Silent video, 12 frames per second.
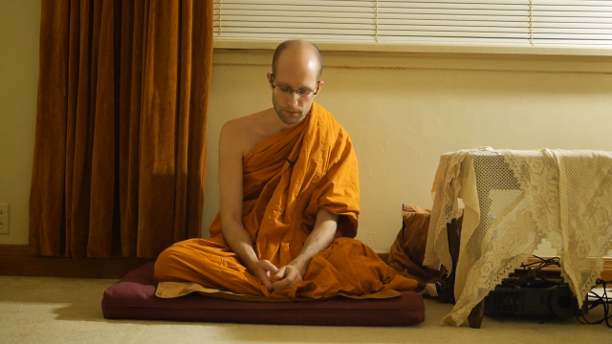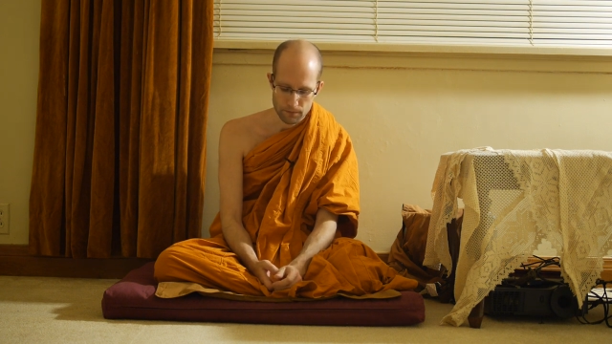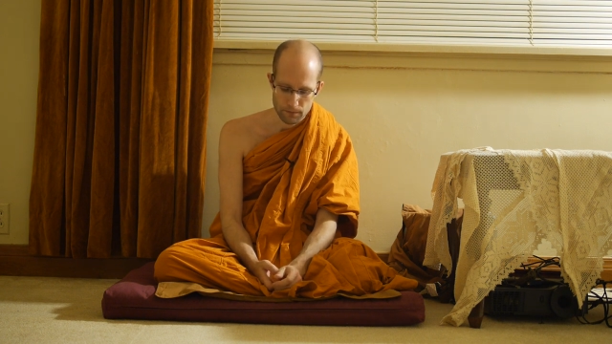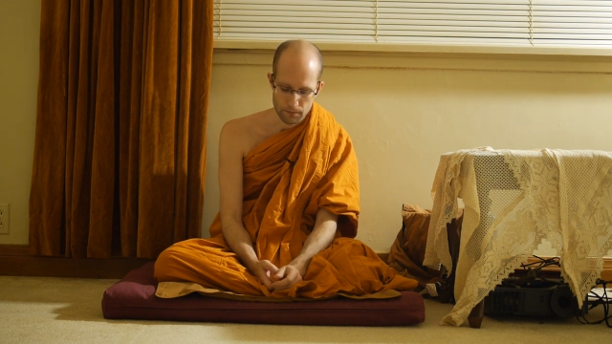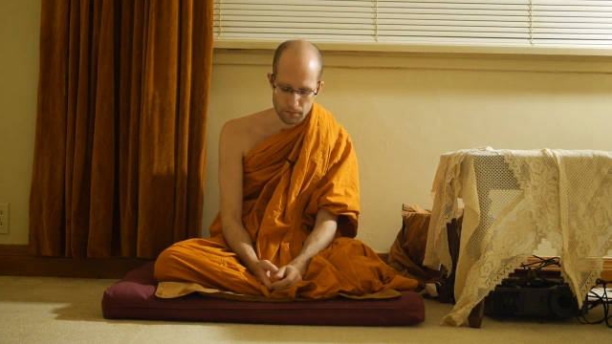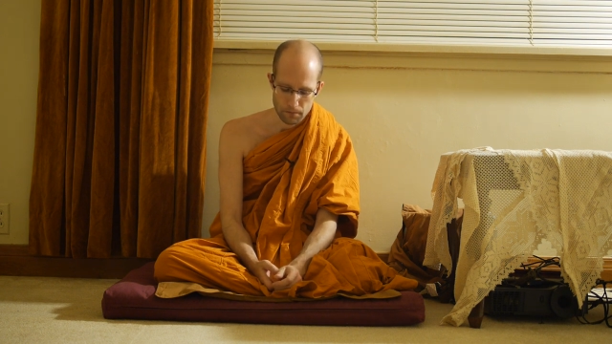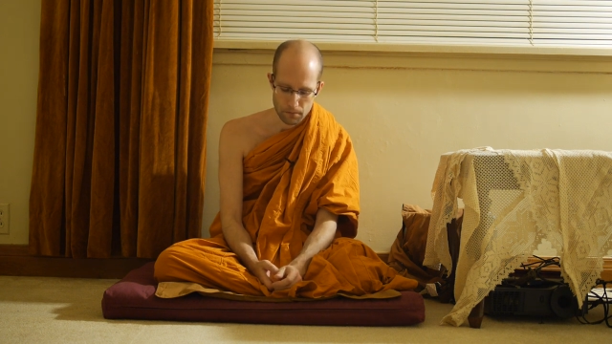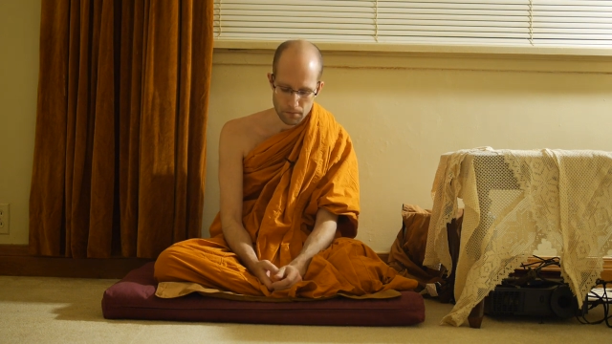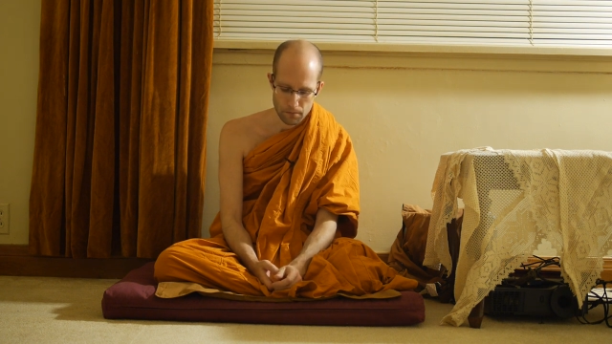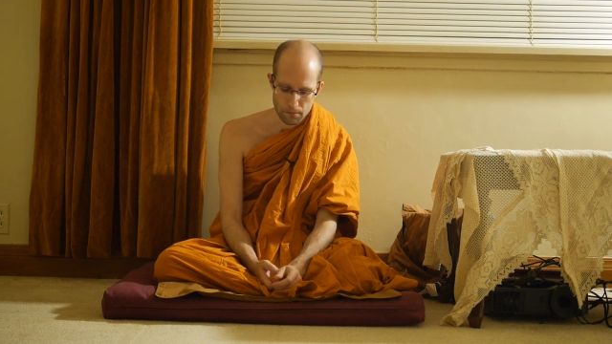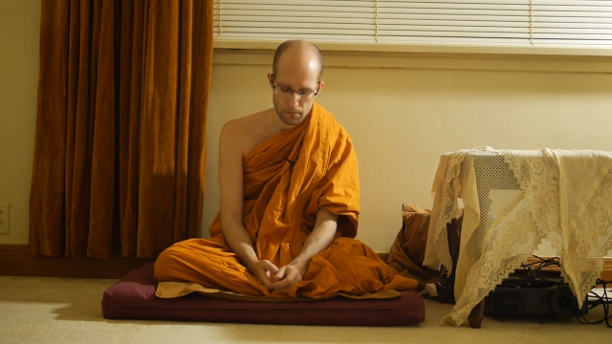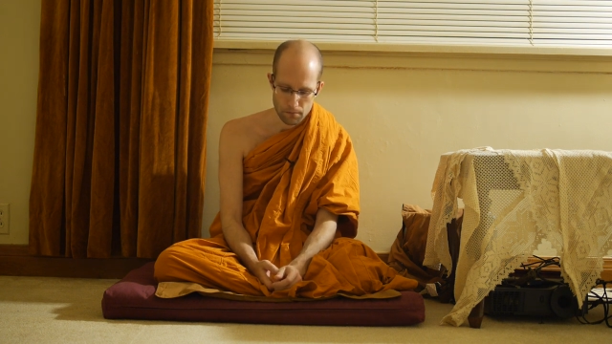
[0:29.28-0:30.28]

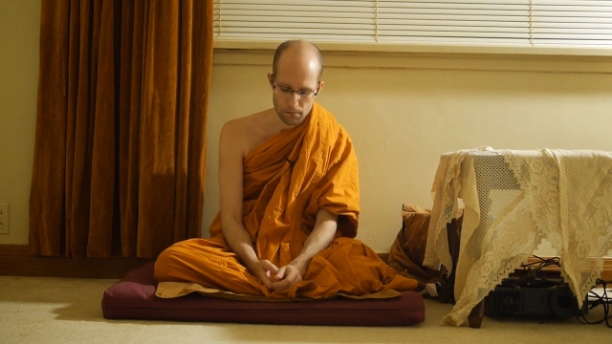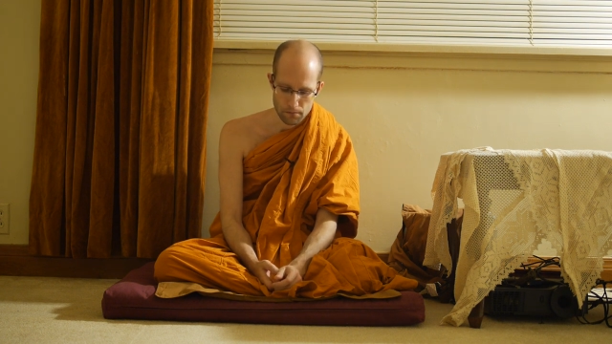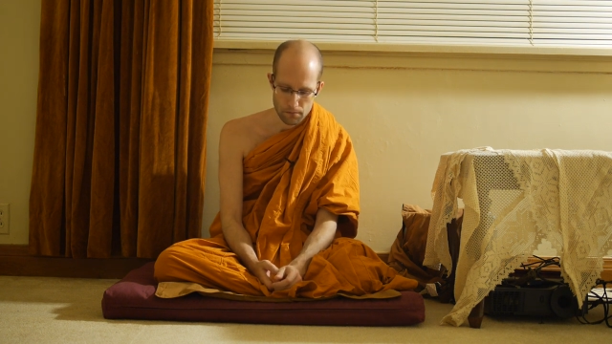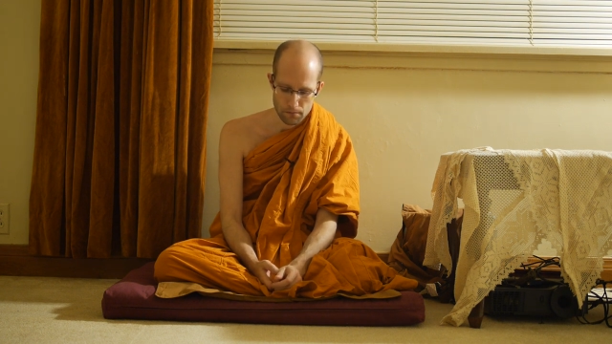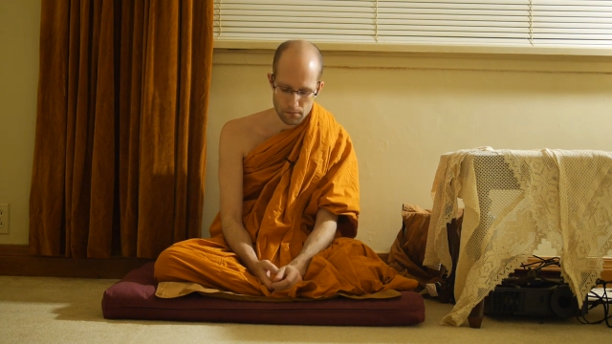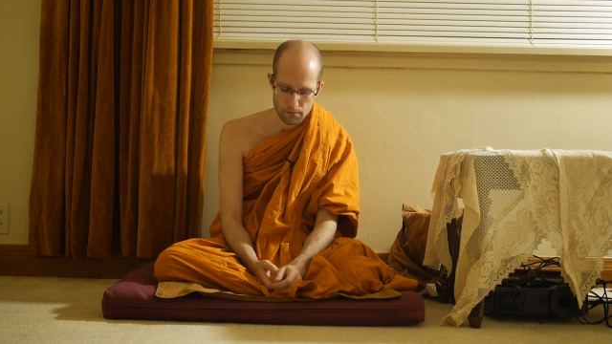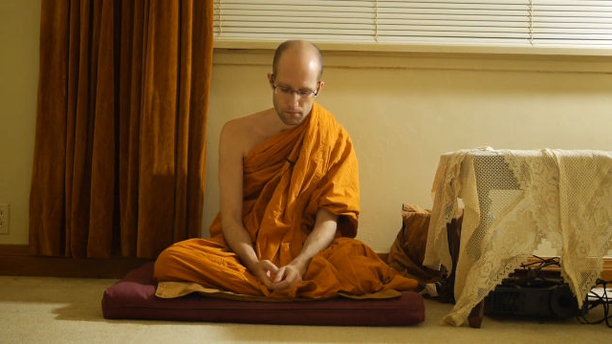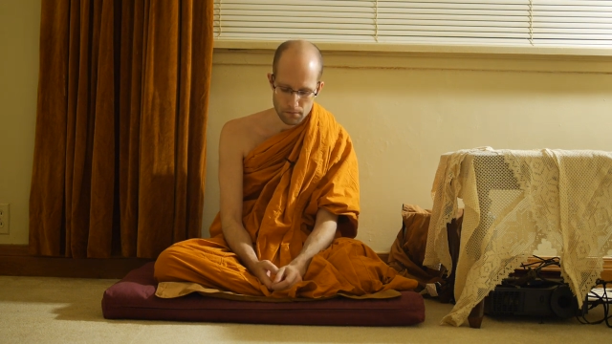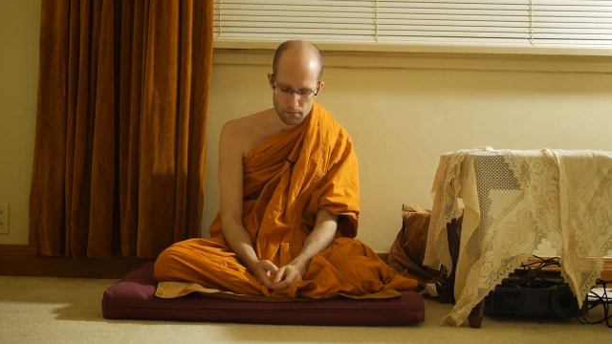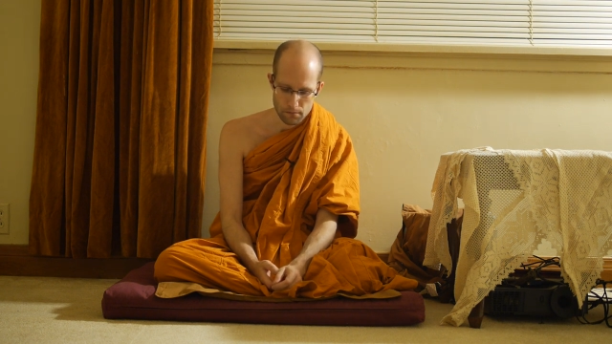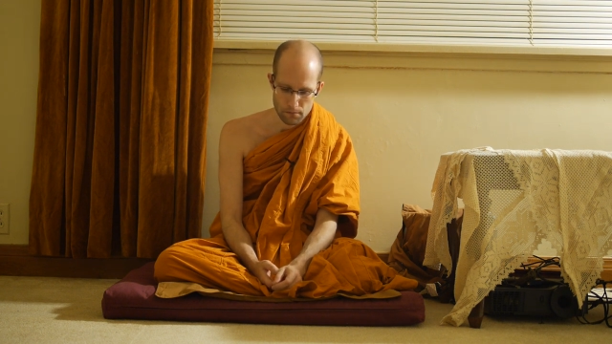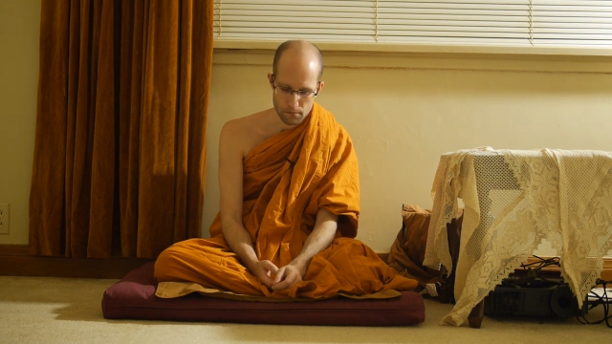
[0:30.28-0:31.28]

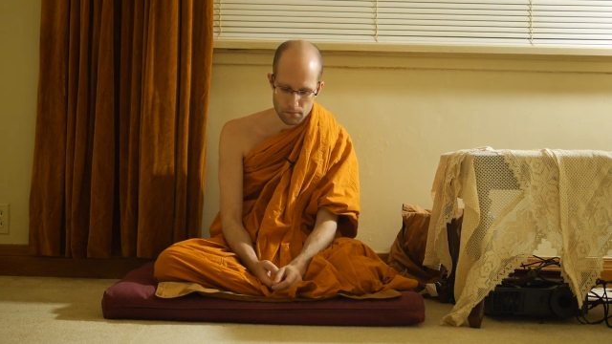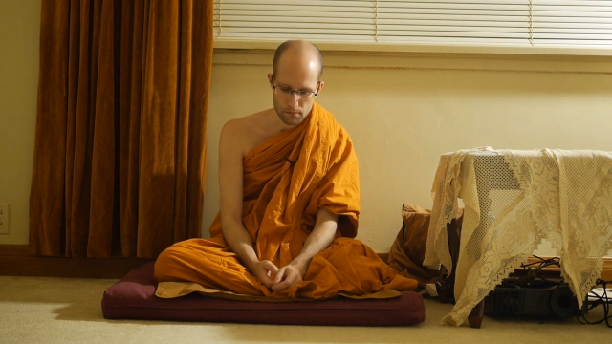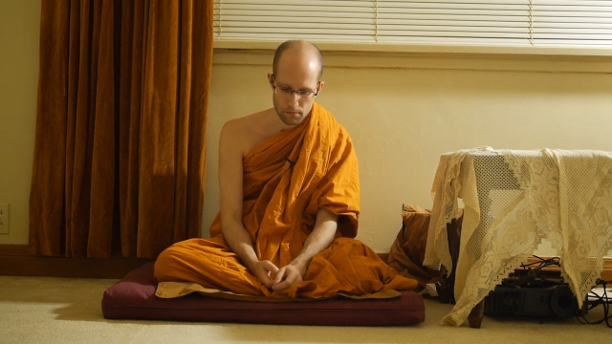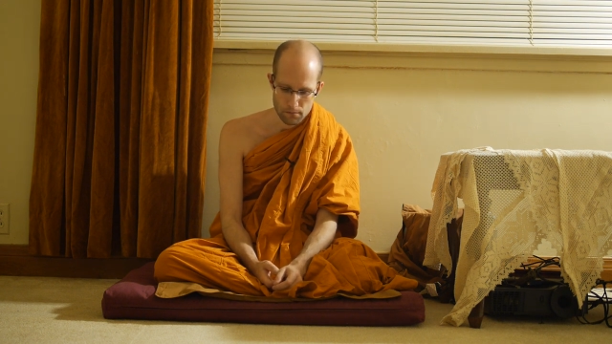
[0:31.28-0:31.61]
[no speech]